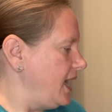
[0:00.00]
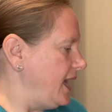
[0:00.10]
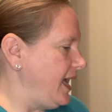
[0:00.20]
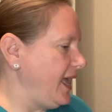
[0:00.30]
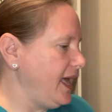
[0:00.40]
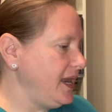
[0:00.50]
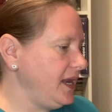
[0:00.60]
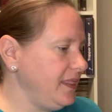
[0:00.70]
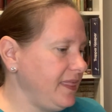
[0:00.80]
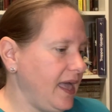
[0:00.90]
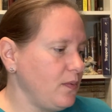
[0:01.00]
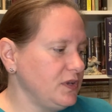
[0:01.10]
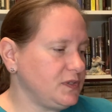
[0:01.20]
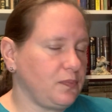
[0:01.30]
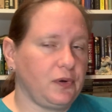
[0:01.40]
And that
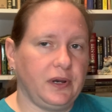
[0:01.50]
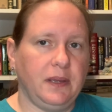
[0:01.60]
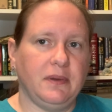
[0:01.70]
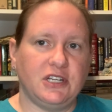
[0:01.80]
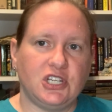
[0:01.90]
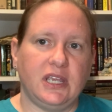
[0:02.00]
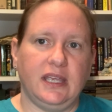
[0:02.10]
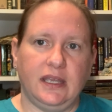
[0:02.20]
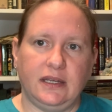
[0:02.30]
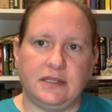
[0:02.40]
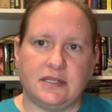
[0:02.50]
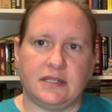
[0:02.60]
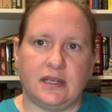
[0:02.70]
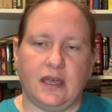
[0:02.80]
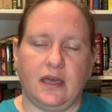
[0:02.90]
was pretty much
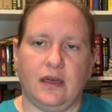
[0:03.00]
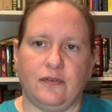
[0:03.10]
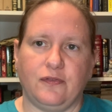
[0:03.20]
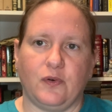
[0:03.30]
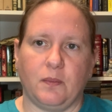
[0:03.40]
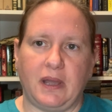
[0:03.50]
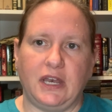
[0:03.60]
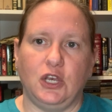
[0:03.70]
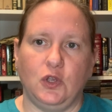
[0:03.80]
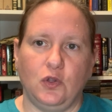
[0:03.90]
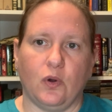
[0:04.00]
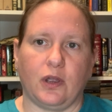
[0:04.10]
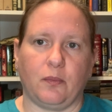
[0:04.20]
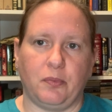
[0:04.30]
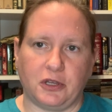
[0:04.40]
it for my New
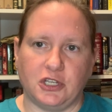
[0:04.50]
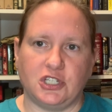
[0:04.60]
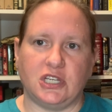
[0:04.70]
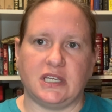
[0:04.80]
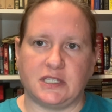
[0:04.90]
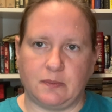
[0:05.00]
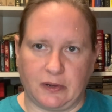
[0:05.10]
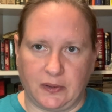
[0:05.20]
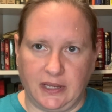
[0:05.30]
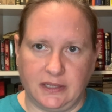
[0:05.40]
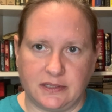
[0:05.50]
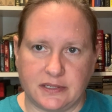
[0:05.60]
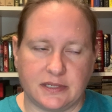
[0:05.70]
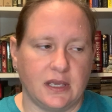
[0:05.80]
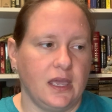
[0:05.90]
York bookish
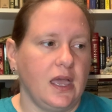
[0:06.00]
experience.